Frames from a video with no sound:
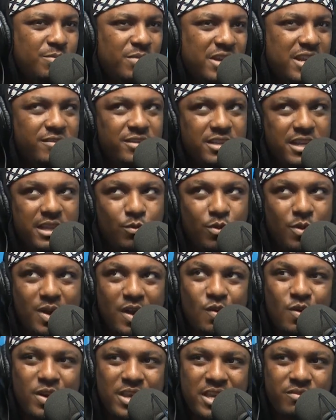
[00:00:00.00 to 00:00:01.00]
believe you said that we were
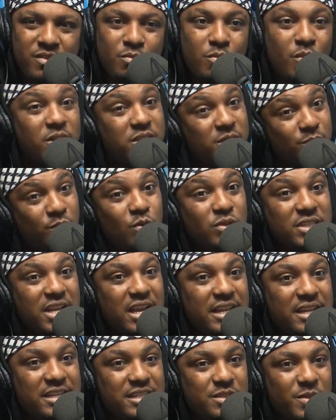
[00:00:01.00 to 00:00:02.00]
all given multiple
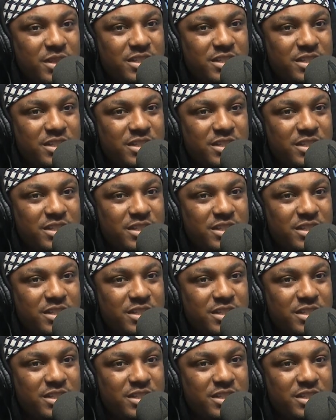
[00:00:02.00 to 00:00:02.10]
talents,